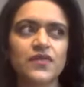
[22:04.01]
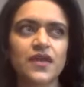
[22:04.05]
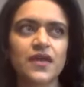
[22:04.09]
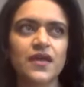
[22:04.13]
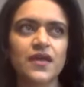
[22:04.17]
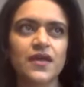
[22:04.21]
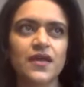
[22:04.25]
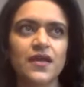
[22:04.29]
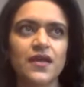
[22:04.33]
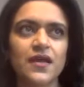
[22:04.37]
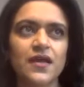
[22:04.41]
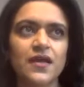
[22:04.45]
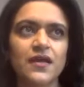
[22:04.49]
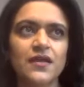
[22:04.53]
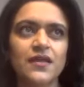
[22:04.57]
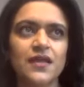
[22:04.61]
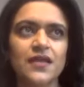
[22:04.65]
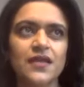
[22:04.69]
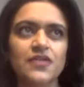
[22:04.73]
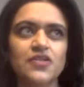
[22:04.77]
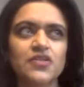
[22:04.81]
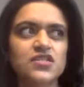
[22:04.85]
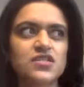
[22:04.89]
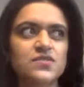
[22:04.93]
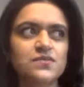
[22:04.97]

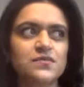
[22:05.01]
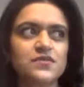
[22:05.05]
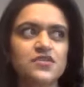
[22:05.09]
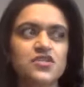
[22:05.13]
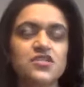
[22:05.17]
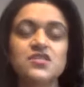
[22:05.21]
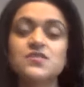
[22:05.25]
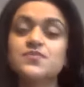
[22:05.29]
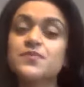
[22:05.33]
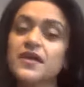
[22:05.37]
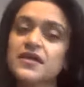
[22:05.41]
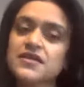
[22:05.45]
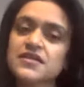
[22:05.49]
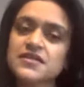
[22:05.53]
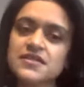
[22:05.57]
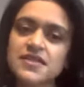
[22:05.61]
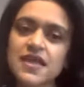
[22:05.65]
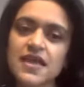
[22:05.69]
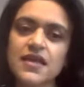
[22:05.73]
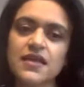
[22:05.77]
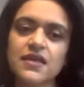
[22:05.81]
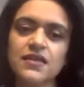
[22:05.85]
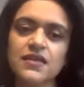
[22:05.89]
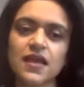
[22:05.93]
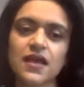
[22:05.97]
that just by
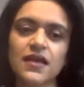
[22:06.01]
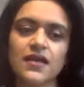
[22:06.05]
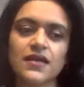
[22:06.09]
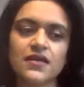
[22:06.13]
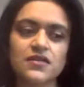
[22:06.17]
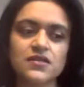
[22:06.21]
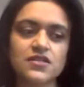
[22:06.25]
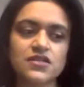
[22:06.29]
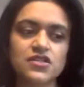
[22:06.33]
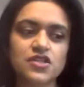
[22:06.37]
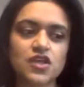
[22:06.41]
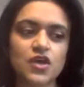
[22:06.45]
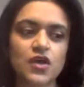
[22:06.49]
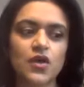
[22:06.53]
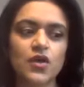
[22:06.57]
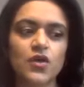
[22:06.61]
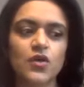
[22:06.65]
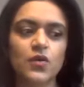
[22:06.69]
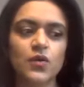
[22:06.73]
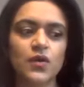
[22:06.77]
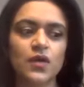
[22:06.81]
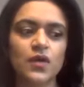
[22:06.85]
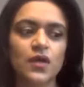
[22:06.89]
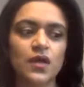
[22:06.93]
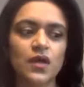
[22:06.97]
saying that is
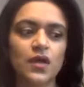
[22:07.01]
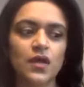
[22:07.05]
so